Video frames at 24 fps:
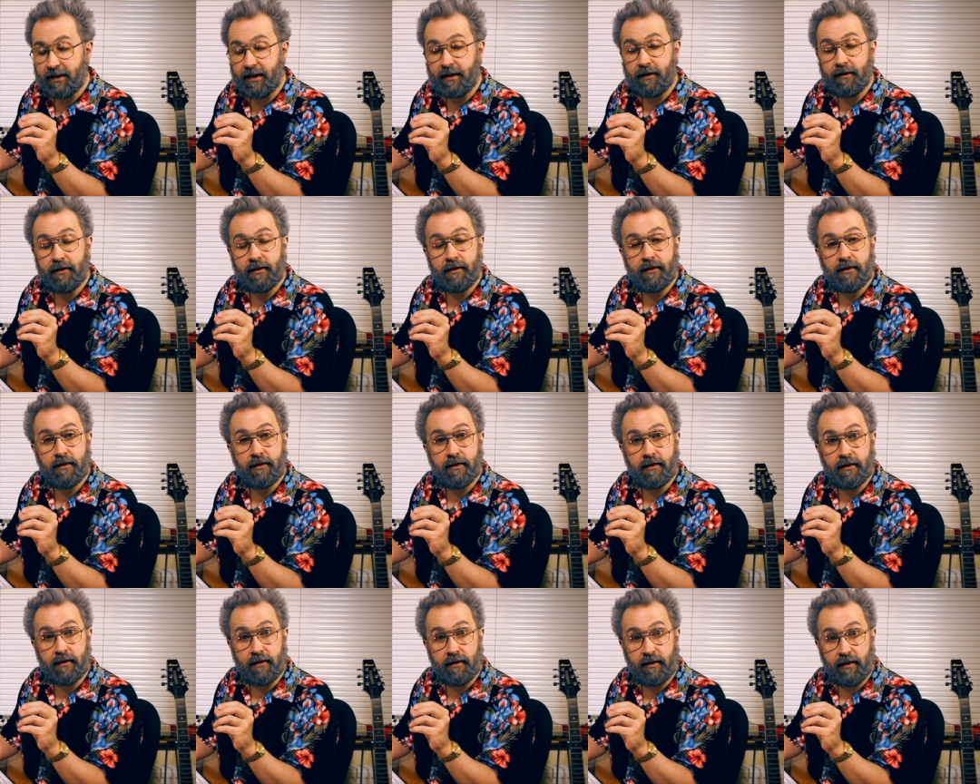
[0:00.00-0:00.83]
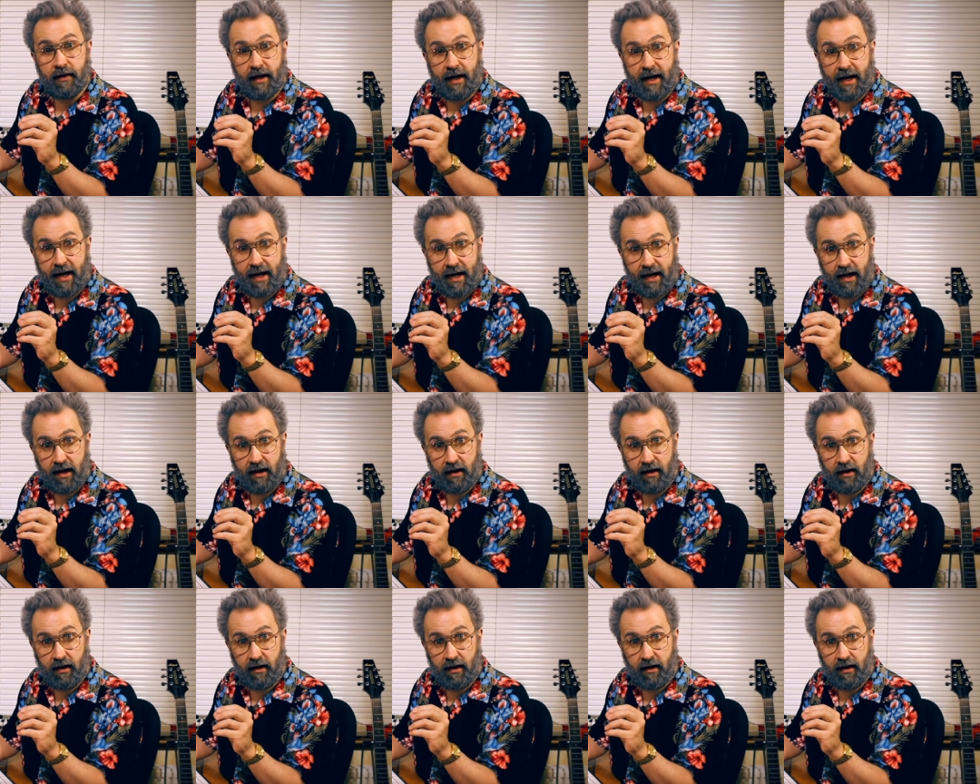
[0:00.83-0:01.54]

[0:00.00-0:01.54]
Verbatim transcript: it there?